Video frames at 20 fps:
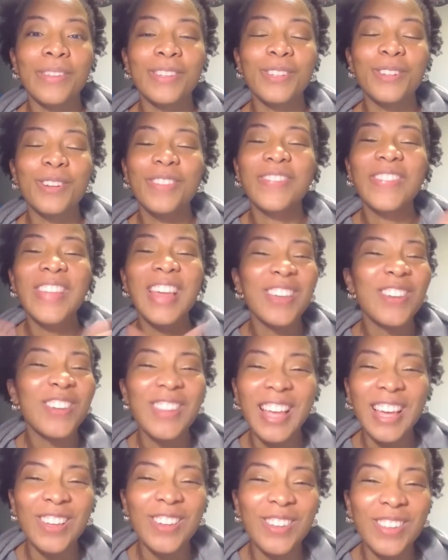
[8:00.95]
So thank you,
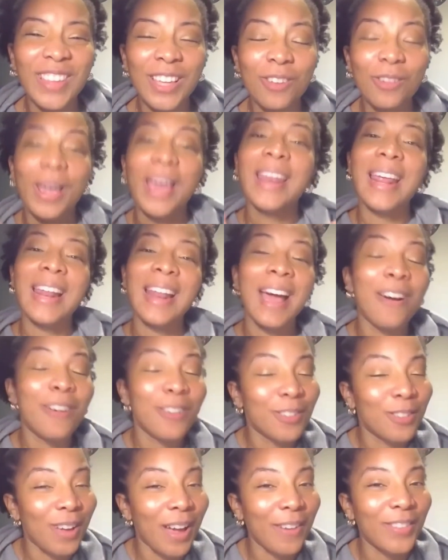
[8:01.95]
thank you, thank you. And I
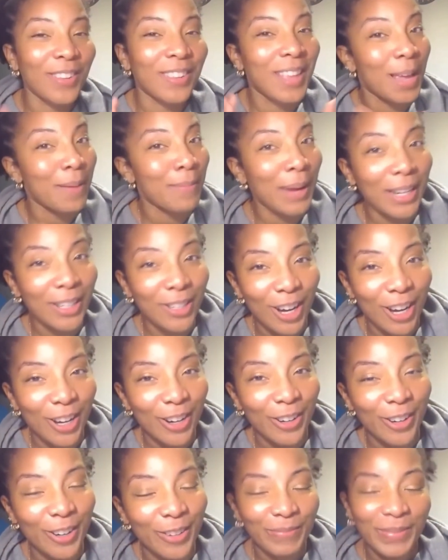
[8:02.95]
also have to thank my
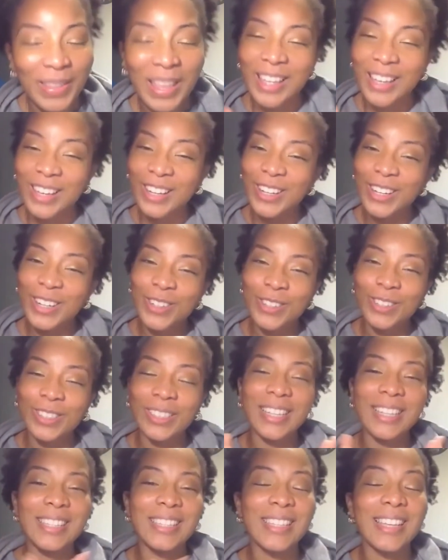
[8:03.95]
daughter who
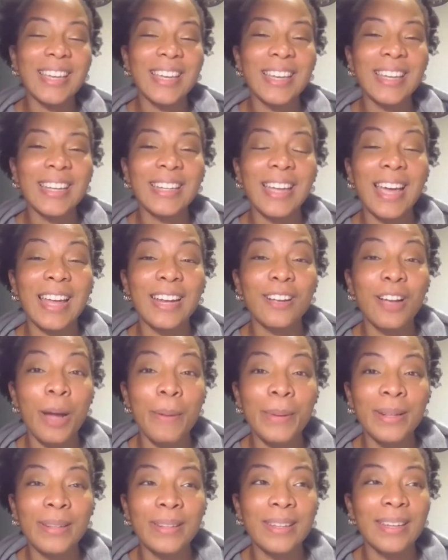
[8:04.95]
listened and
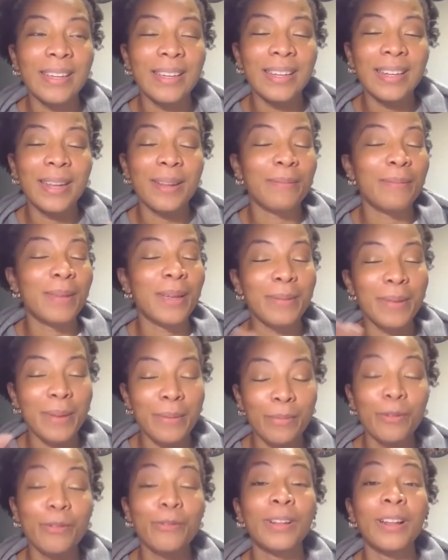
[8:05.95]
commented and made me
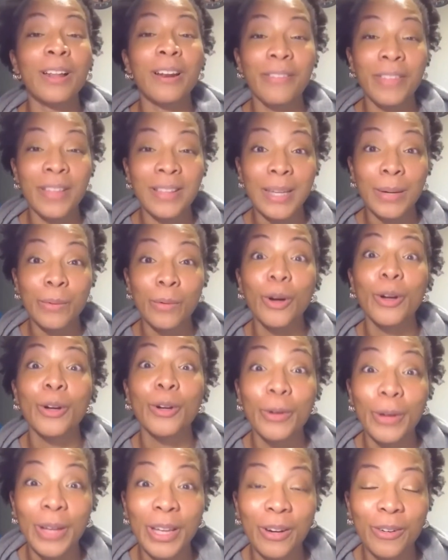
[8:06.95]
improve a lot of things that were
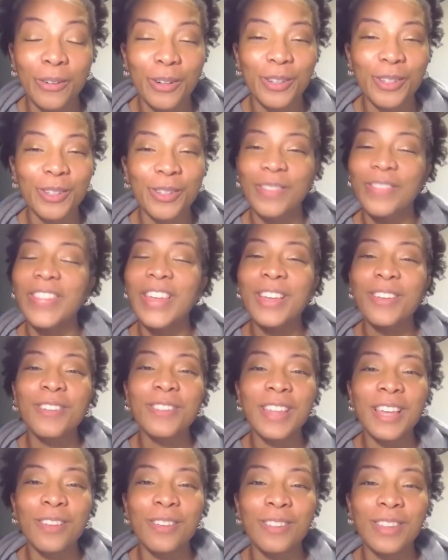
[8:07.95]
annoying her. So thank you,
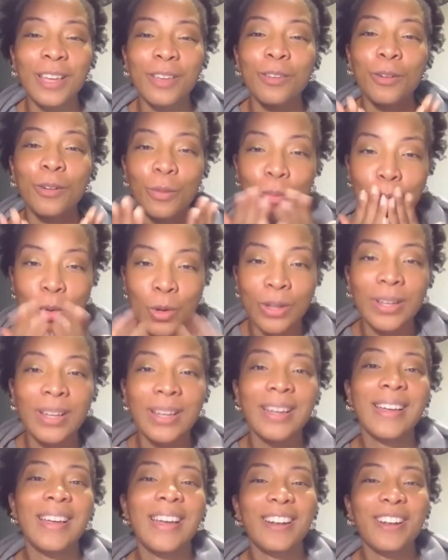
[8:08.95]
thank you, thank you.
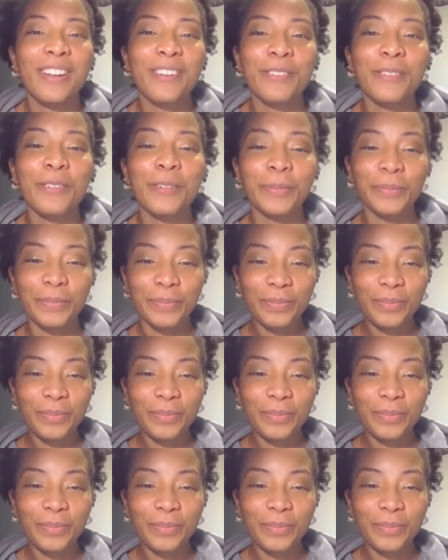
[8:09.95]
Love you.